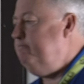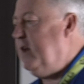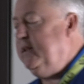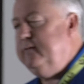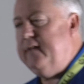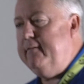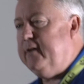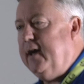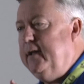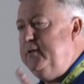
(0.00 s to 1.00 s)
But they've
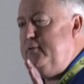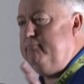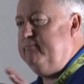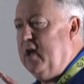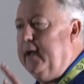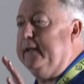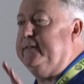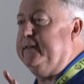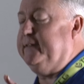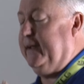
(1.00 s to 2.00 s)
kind of
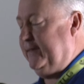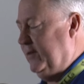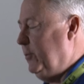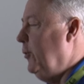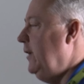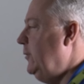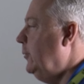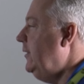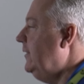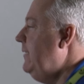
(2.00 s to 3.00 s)
non-existent at this point, so
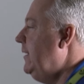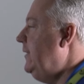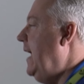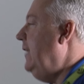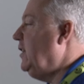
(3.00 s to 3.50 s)
we'll just leave it at that.